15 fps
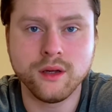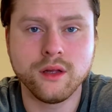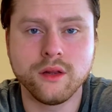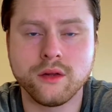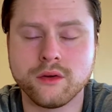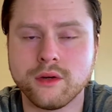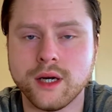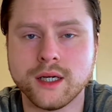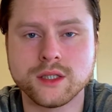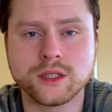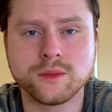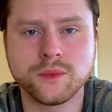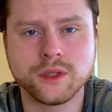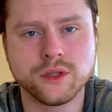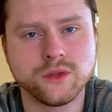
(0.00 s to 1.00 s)
They're not
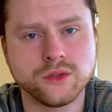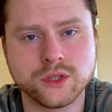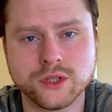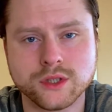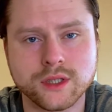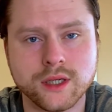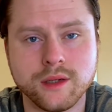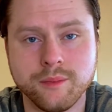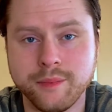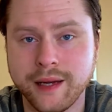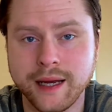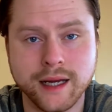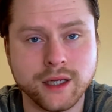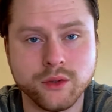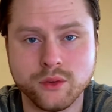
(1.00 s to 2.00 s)
someone who's just going to
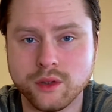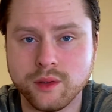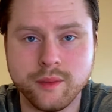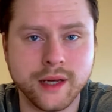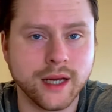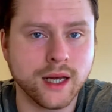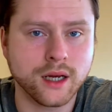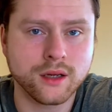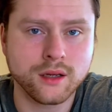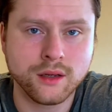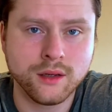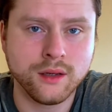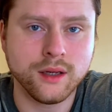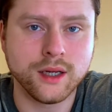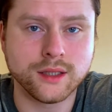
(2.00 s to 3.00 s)
pat you on the back
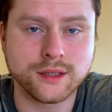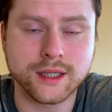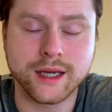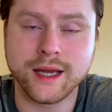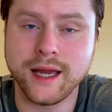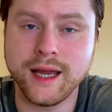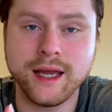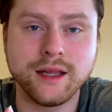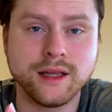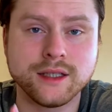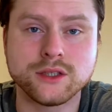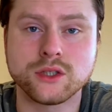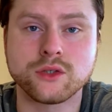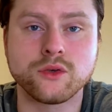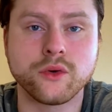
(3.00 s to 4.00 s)
and say, hey, that's
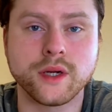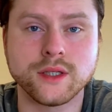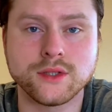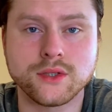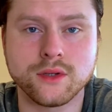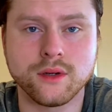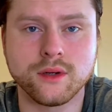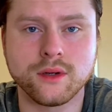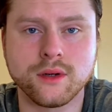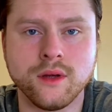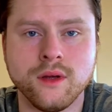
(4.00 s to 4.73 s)
a great song.